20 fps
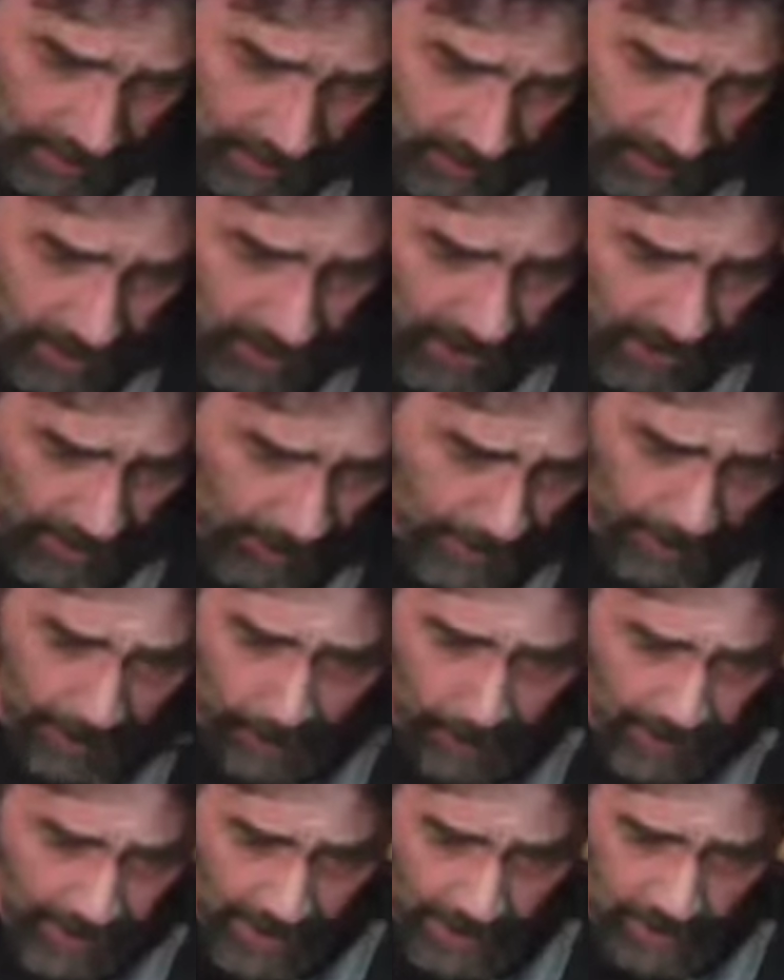You shall be
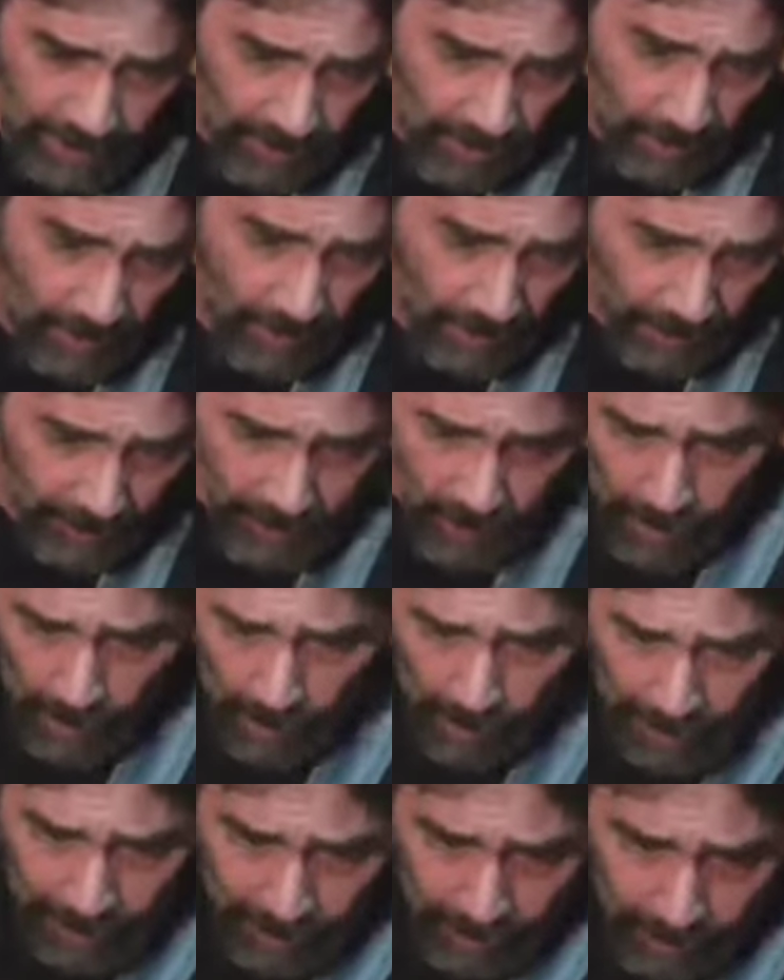blessed above all
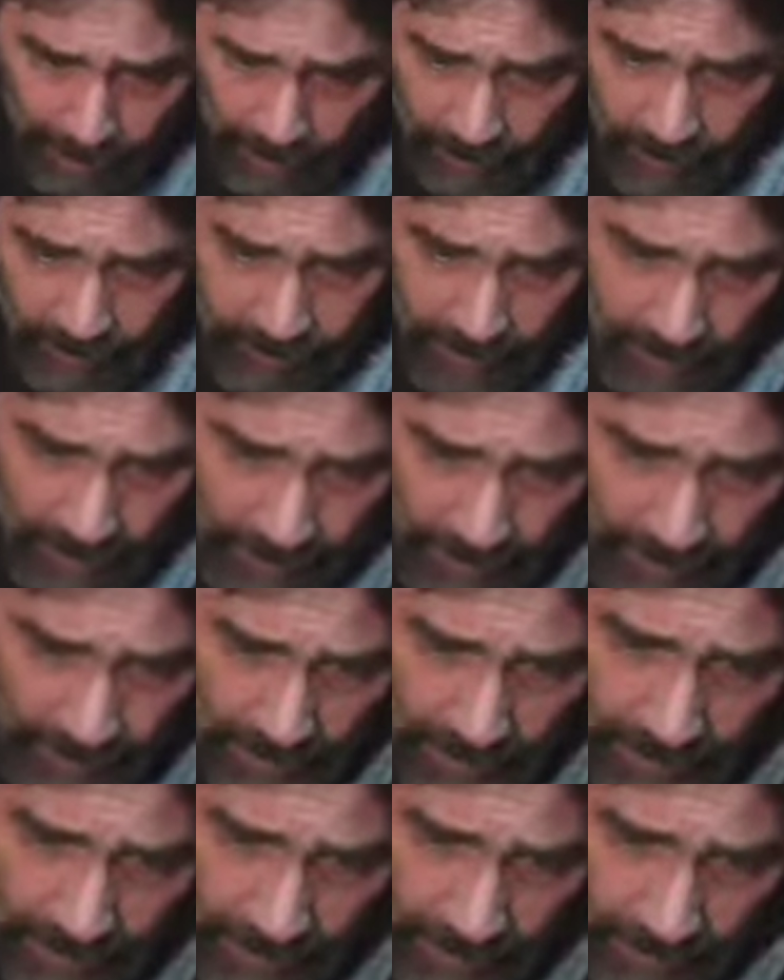peoples.
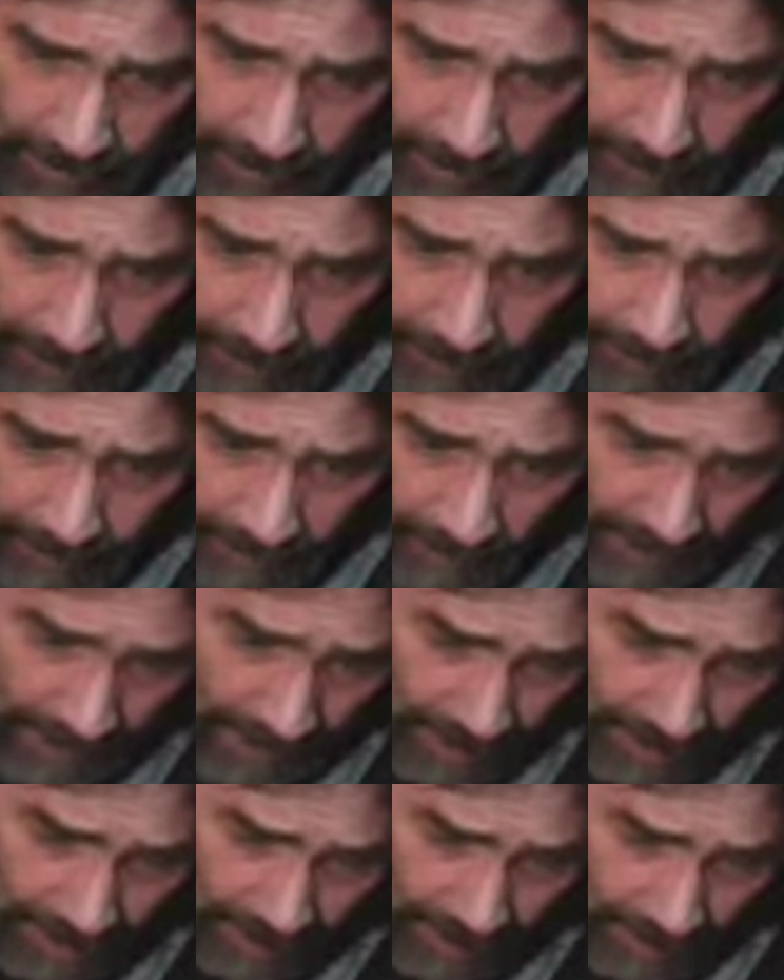And
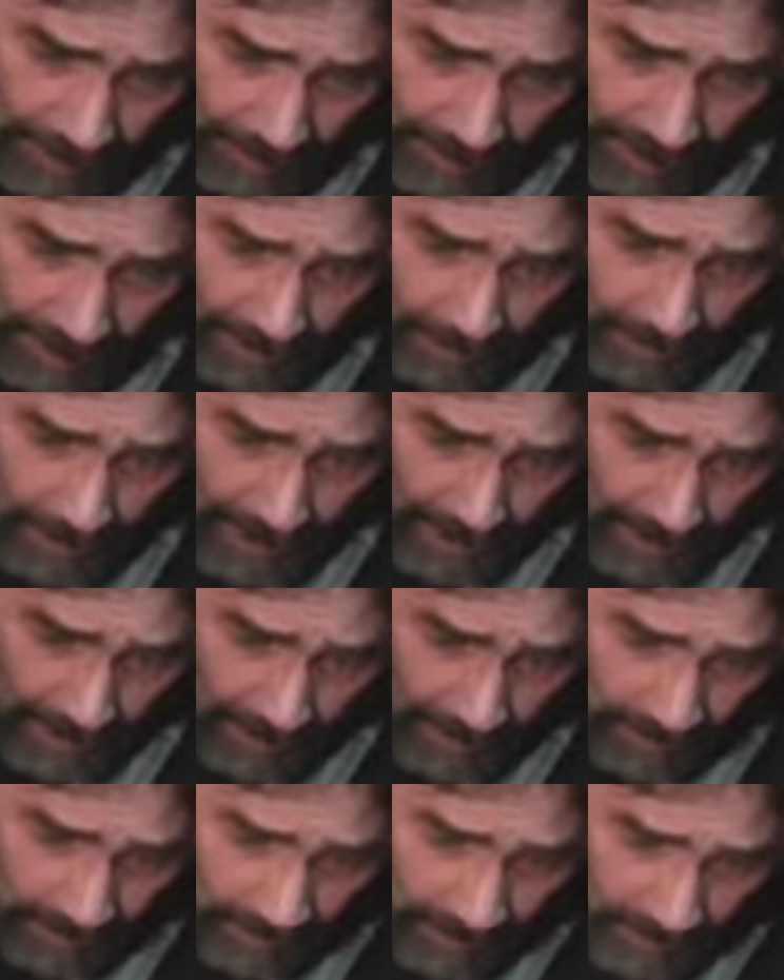there shall be a
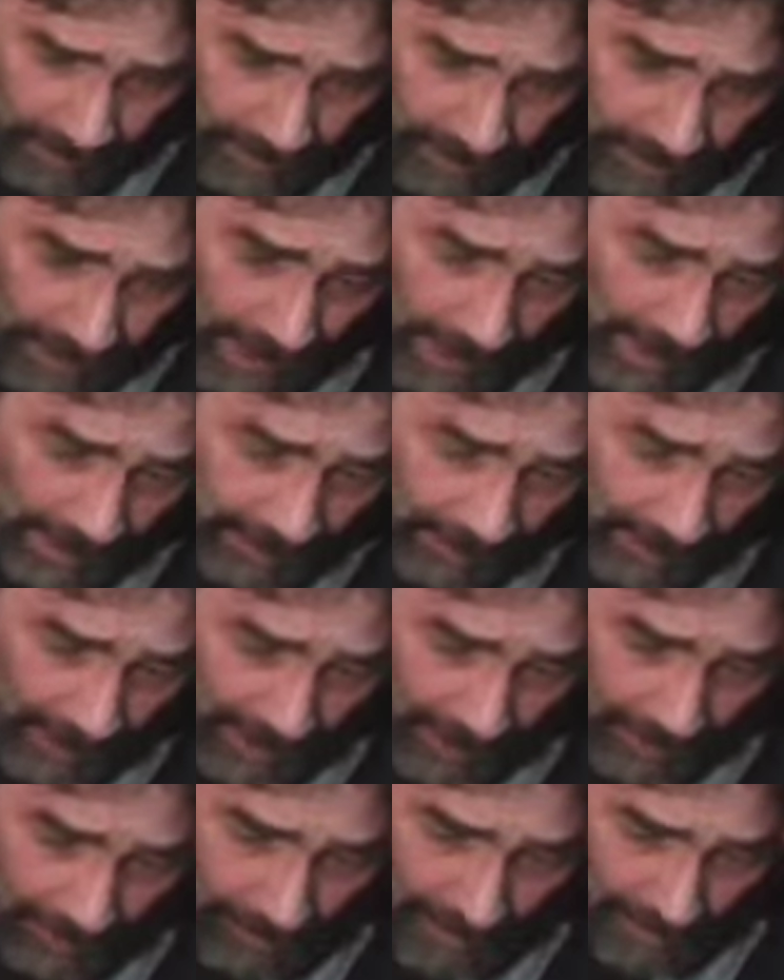male, not
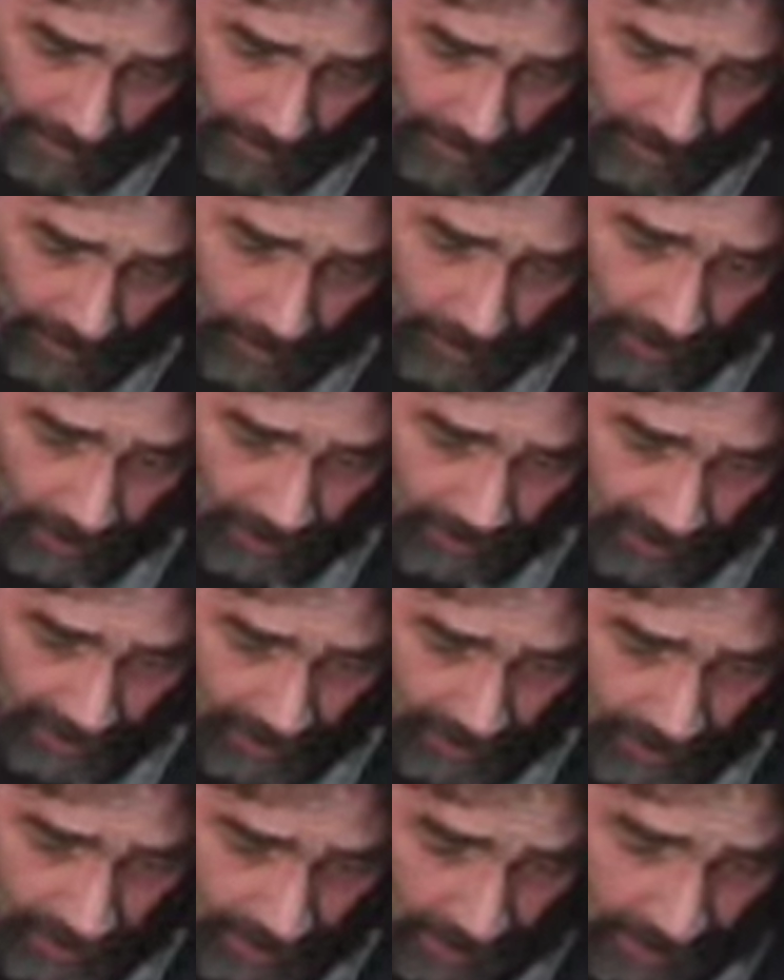be a male or a
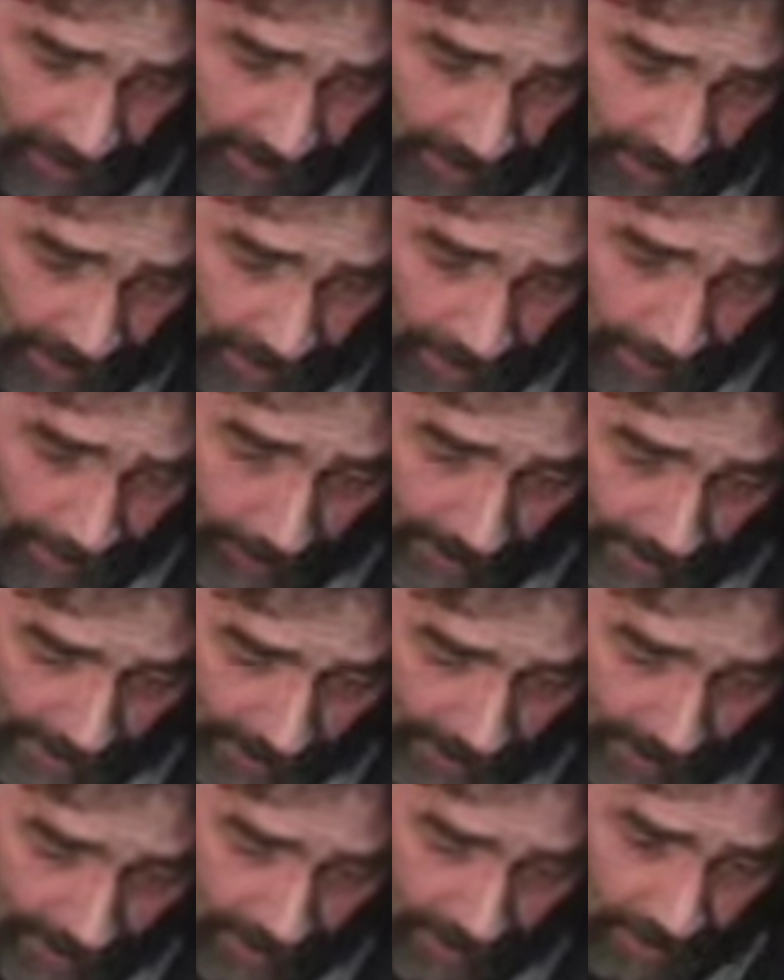female
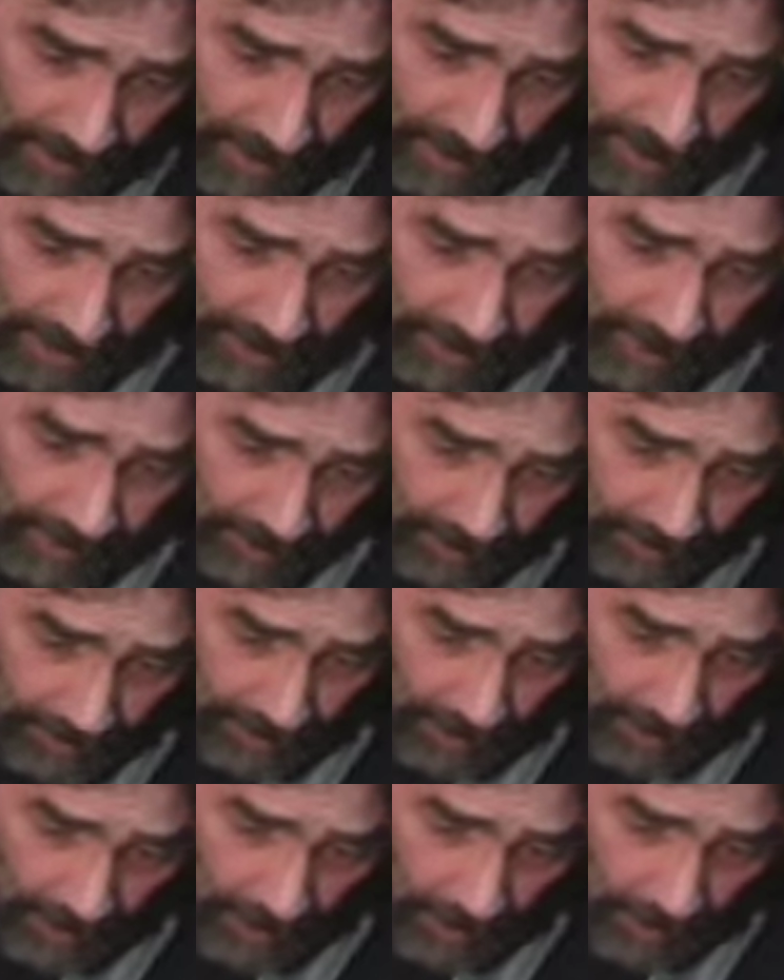barren among
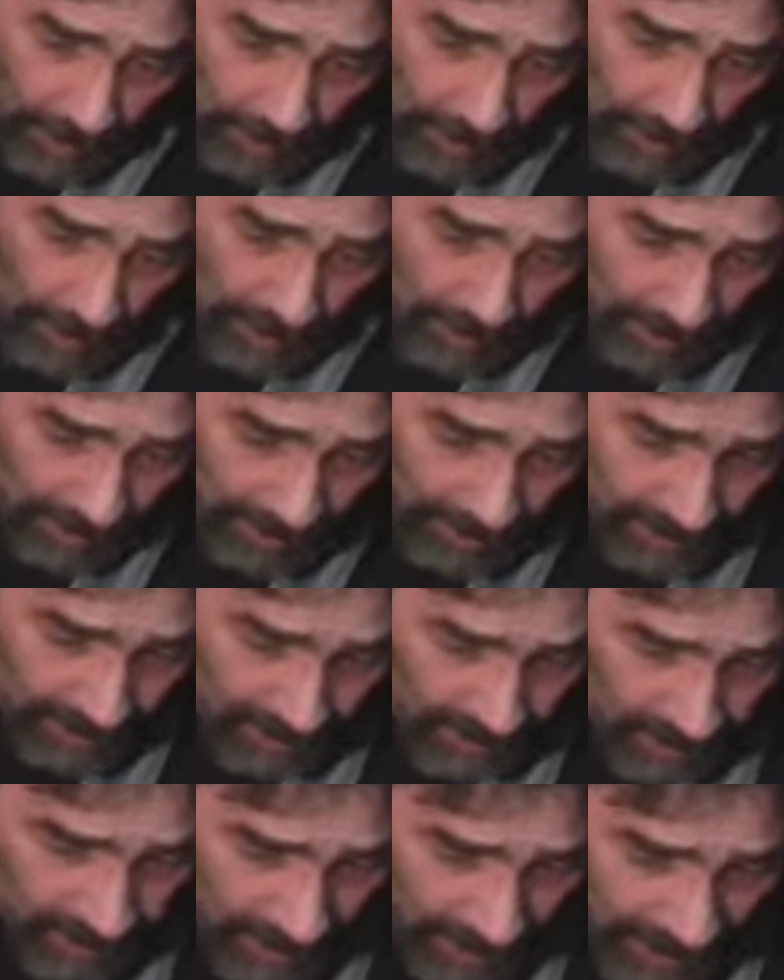you or among
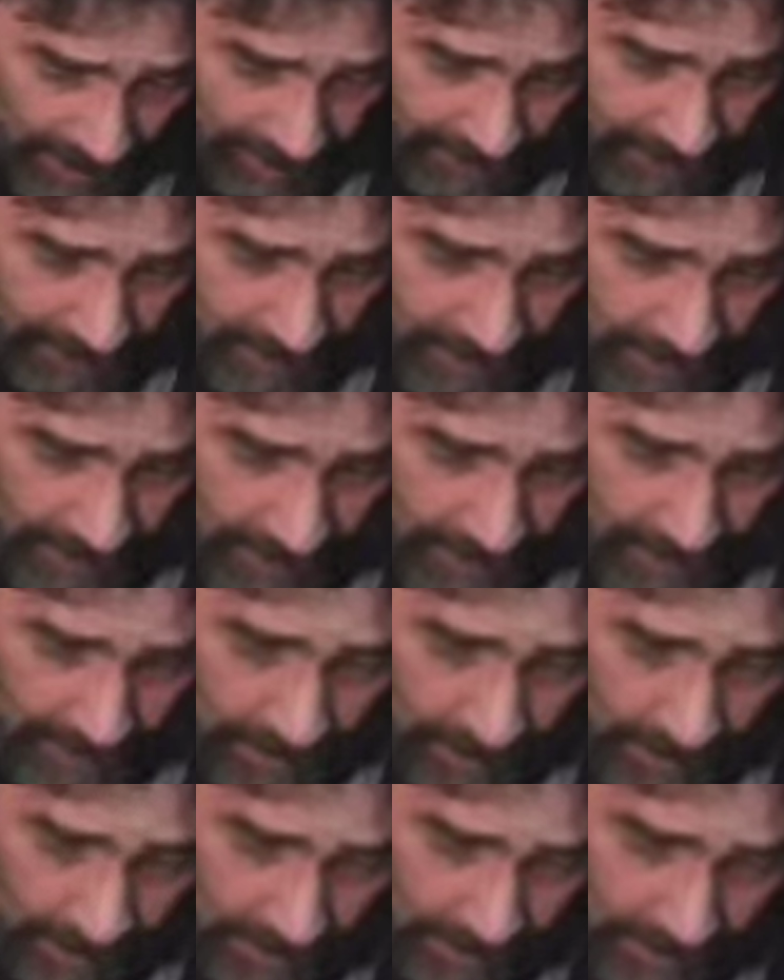your livestock.